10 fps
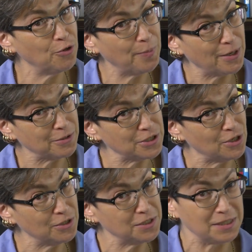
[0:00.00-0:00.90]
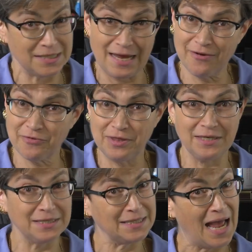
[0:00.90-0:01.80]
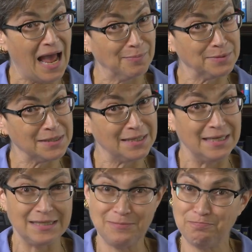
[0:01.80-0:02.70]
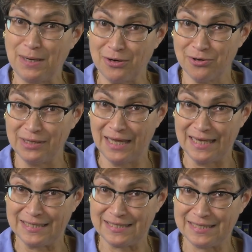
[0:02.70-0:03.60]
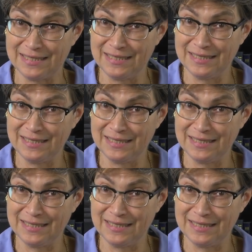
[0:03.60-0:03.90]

no peristalsis. Everything stops. It's paralyzed.